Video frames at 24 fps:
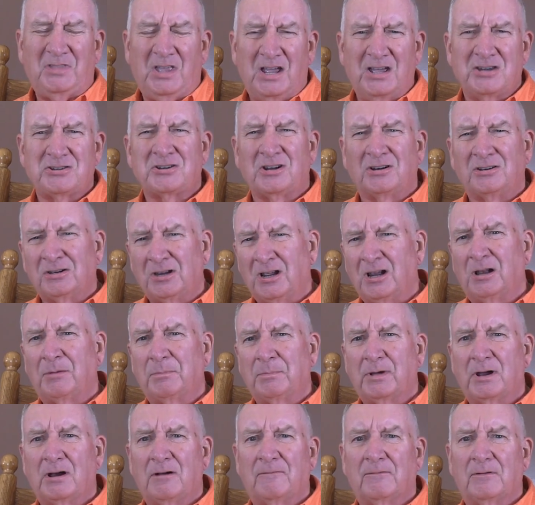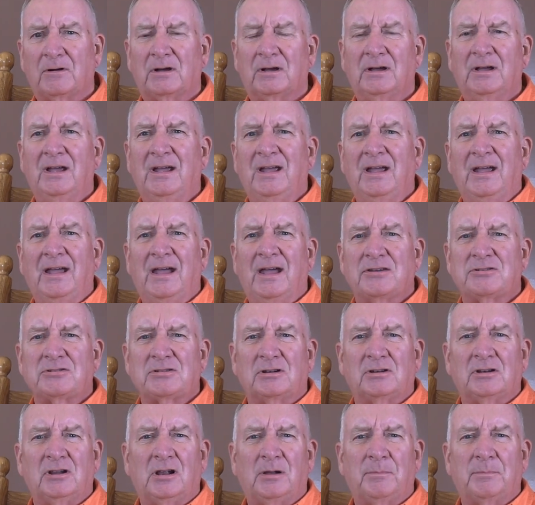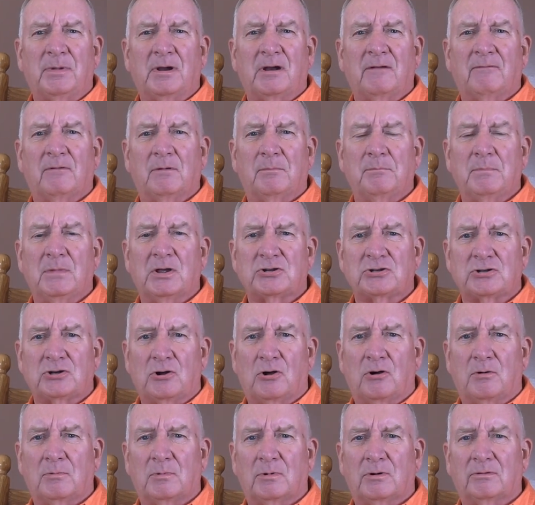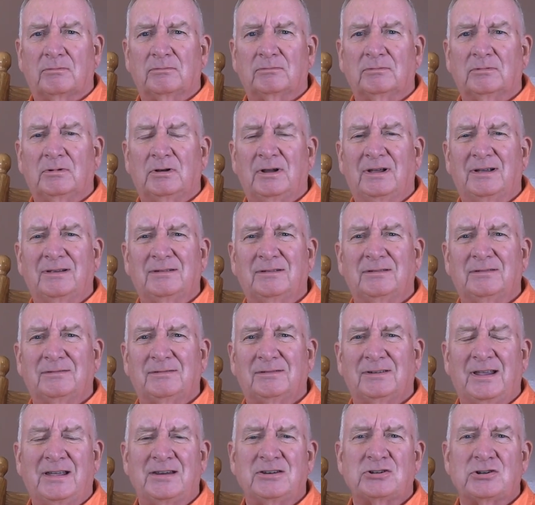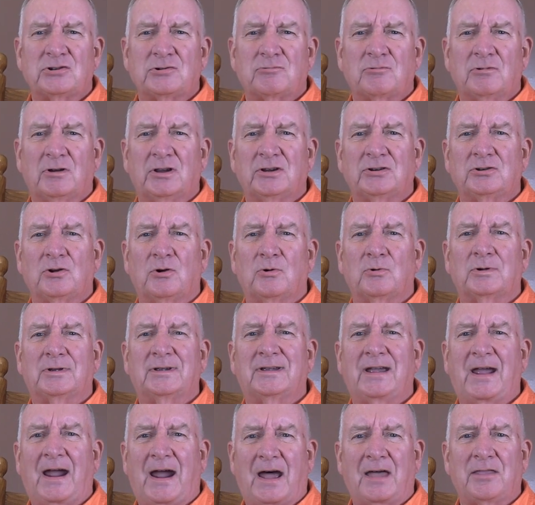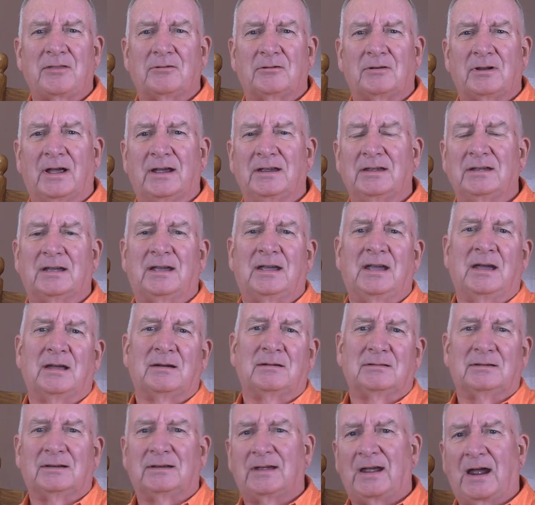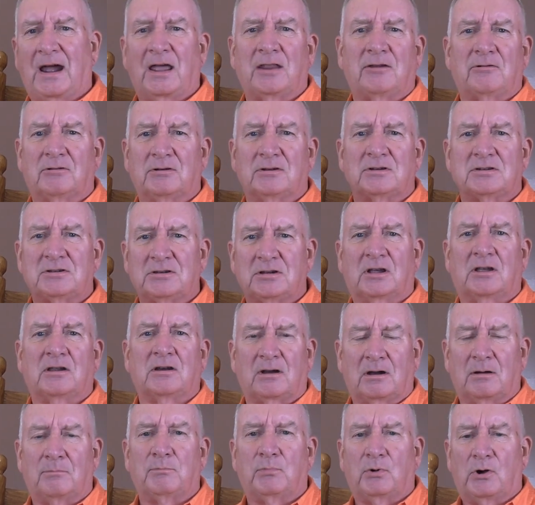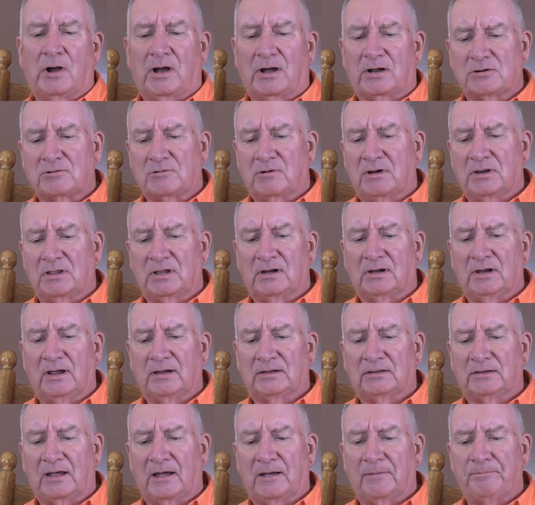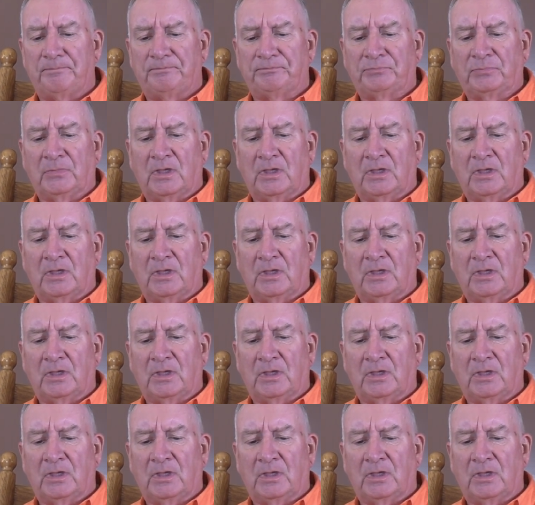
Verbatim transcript: It's a little bit of a it's a little bit of a misnomer. Lenses really don't gather light. You can't gather it and stick it in a box or anything like that.